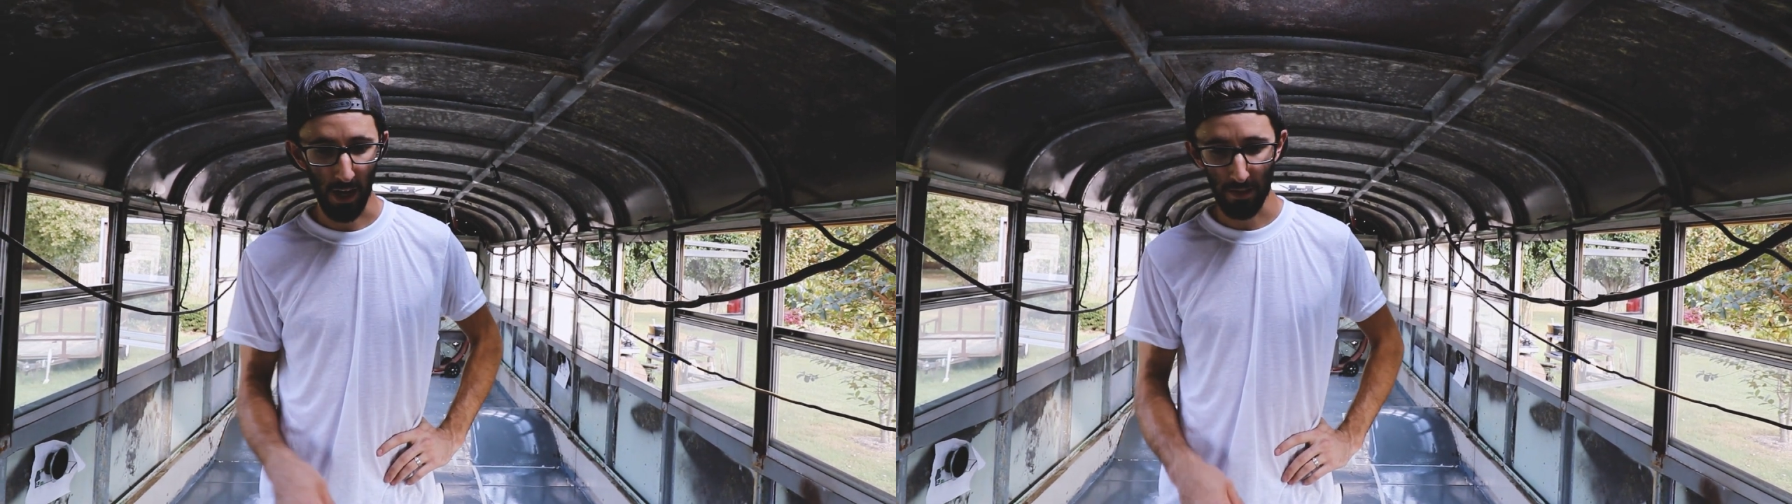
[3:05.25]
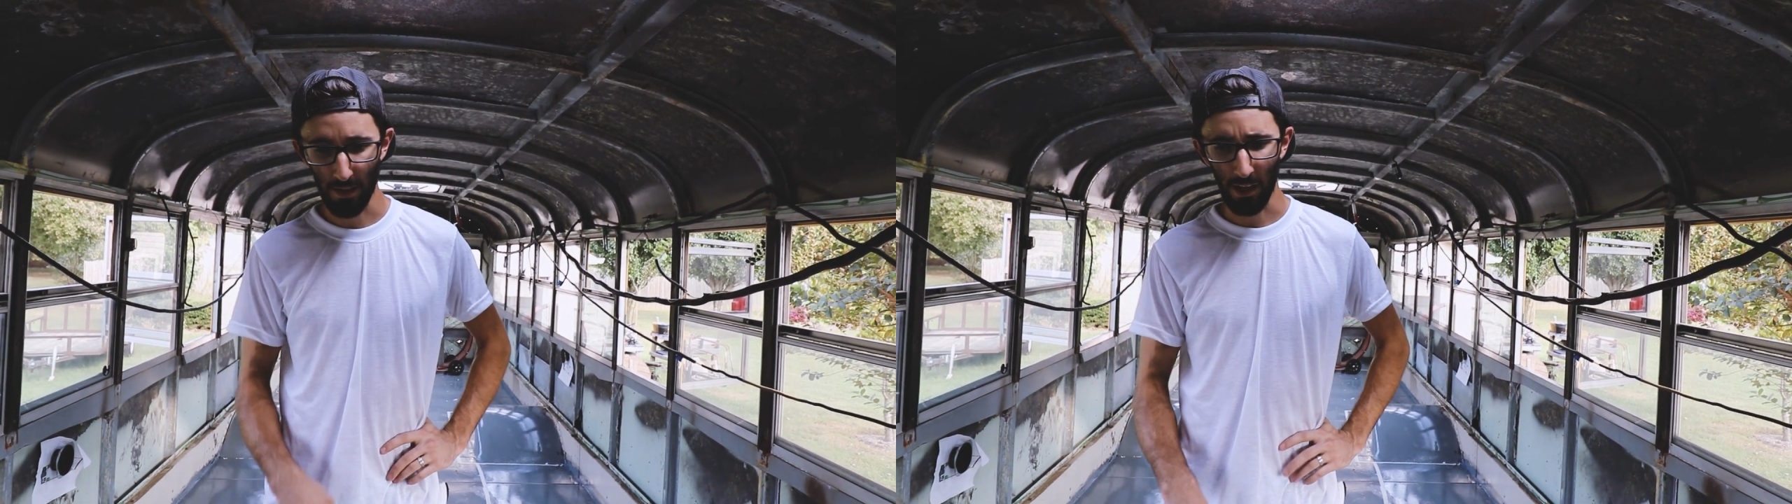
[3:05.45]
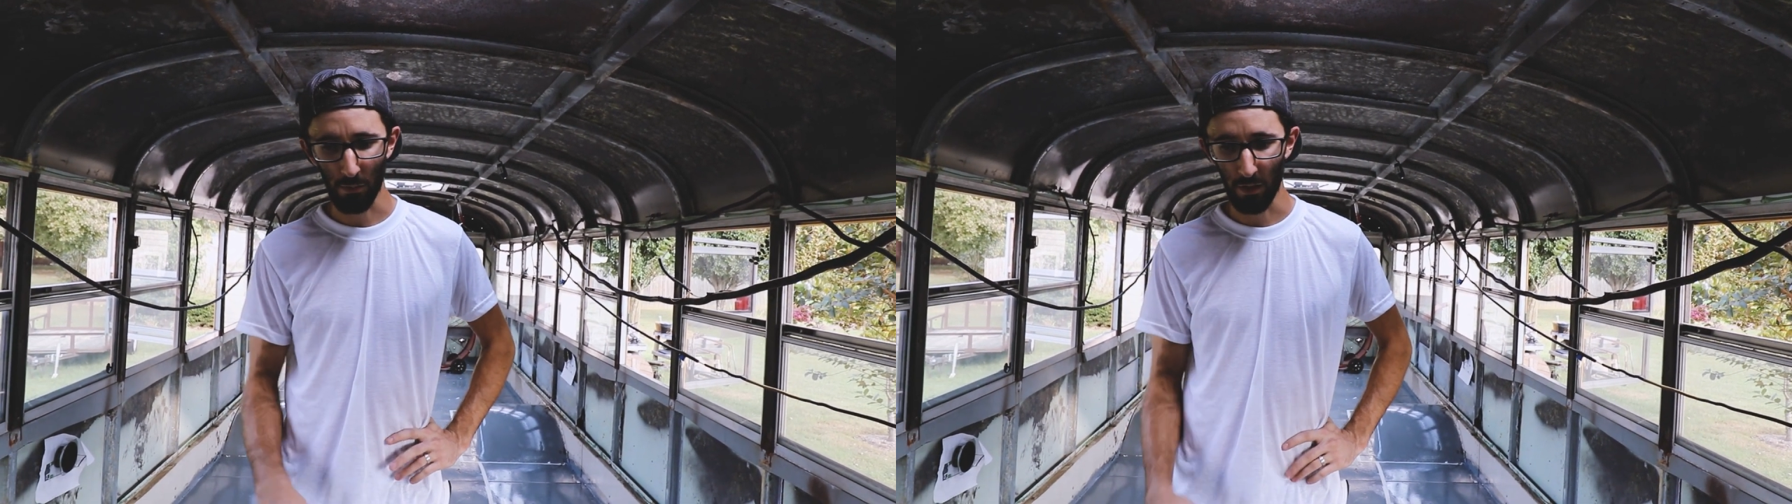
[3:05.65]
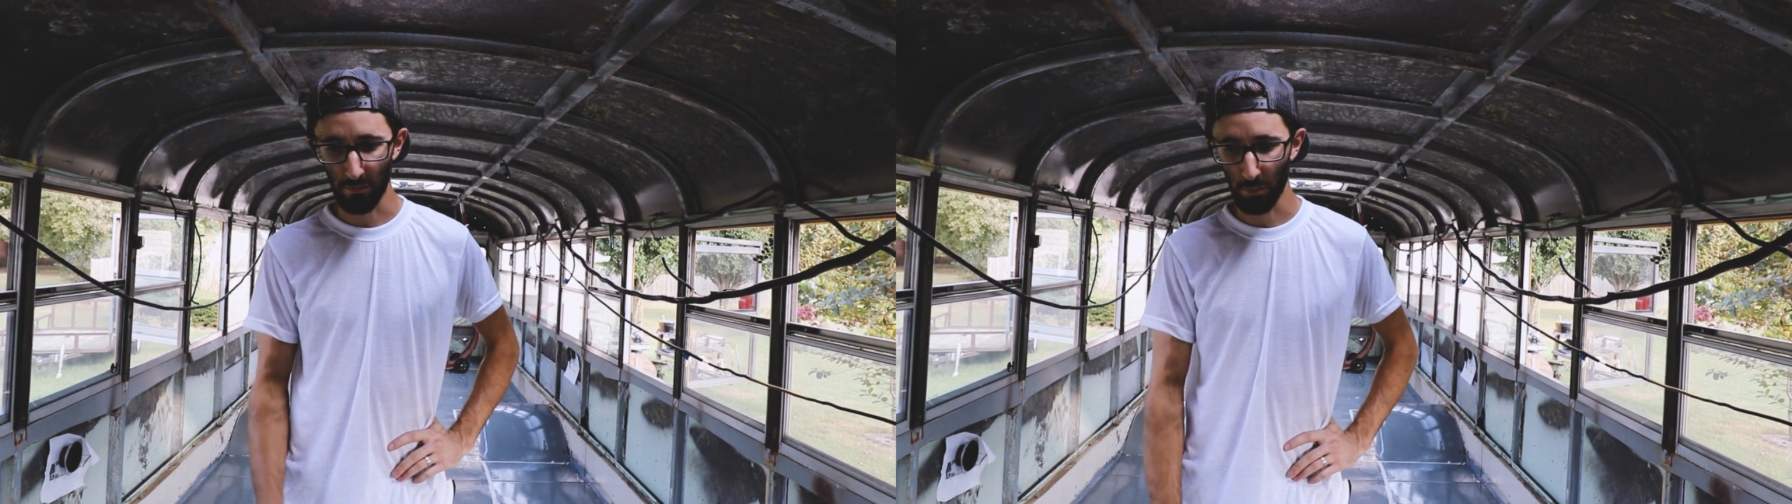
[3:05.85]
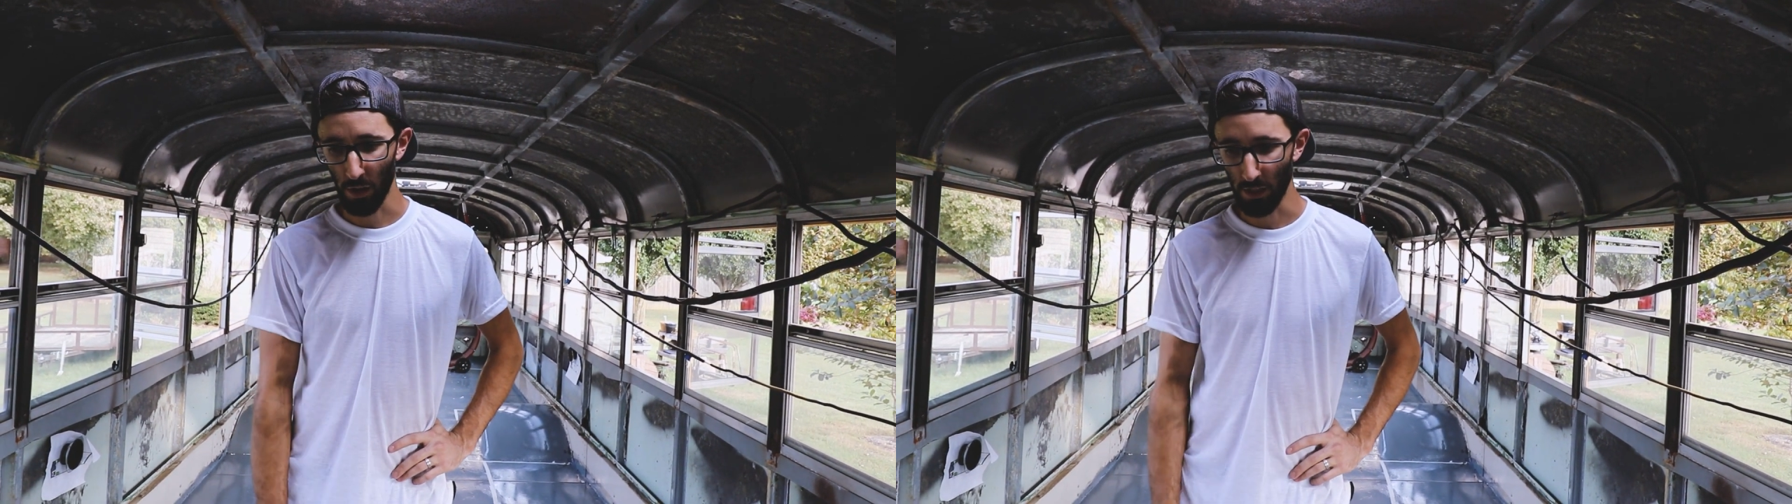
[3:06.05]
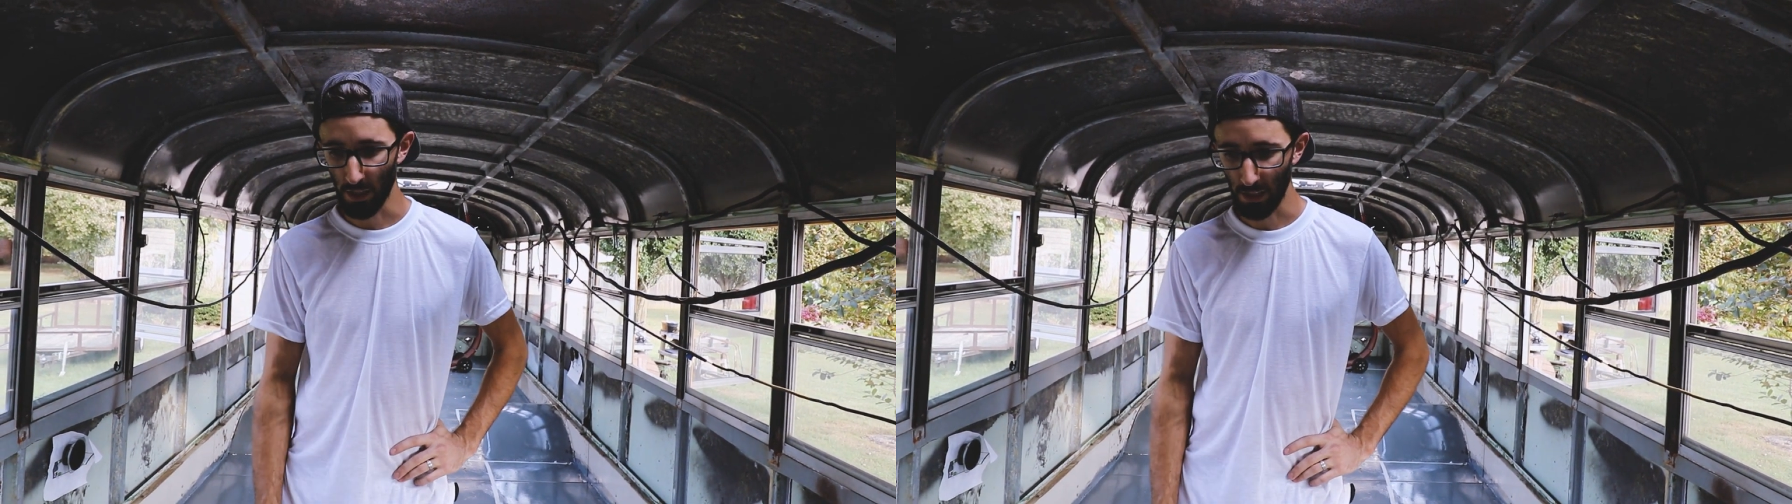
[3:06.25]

I think that would have probably done